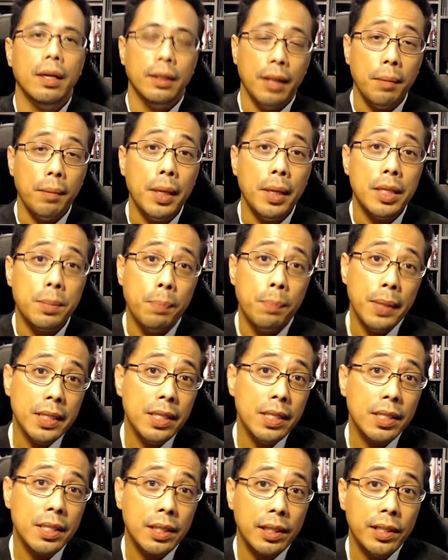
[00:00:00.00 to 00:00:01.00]
That means
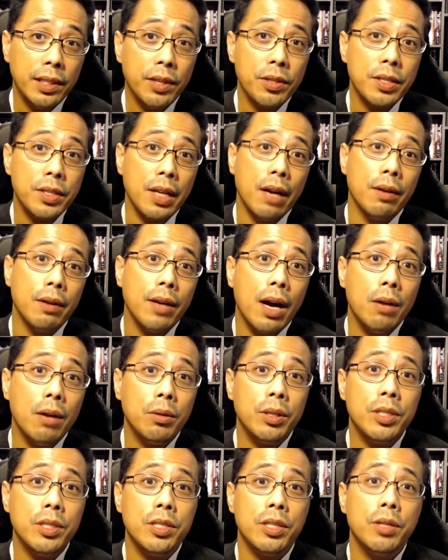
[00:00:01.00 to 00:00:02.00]
business leaders are now
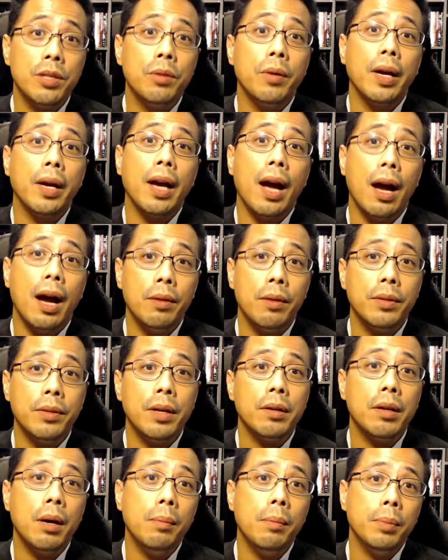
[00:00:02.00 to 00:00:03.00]
considering how
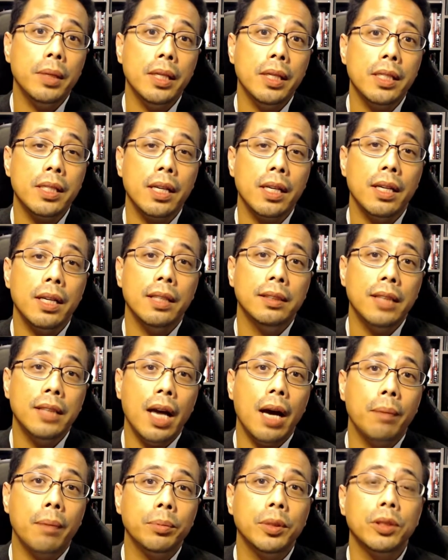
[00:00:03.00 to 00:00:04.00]
their companies can
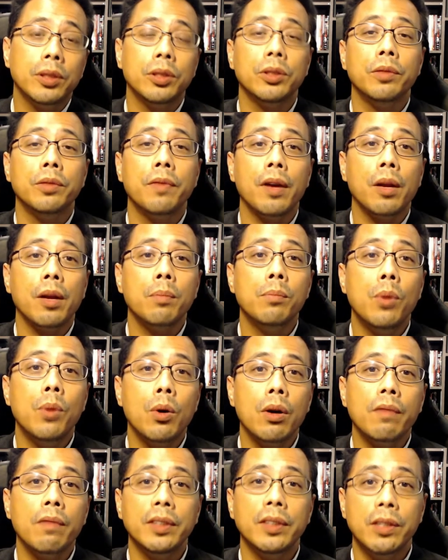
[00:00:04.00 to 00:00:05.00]
adapt to develop
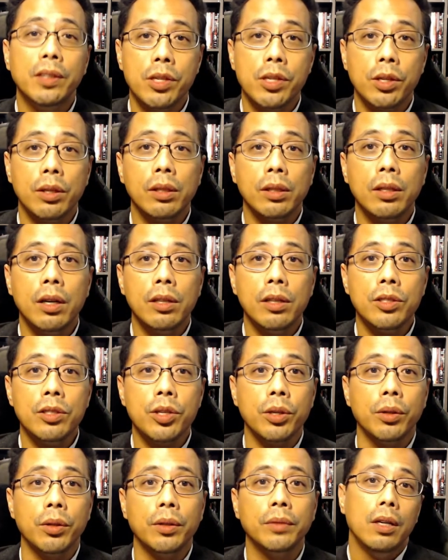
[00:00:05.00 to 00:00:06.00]
more of a digital
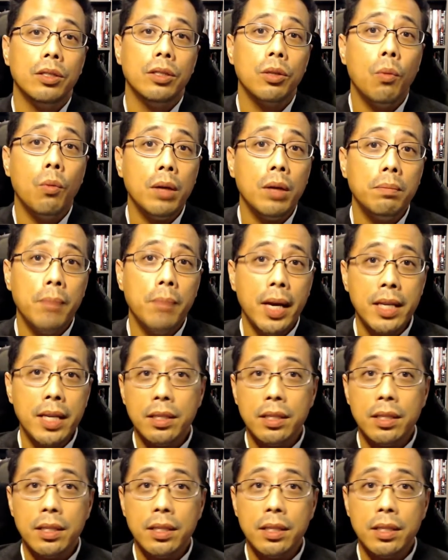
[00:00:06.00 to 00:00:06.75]
culture. So what makes a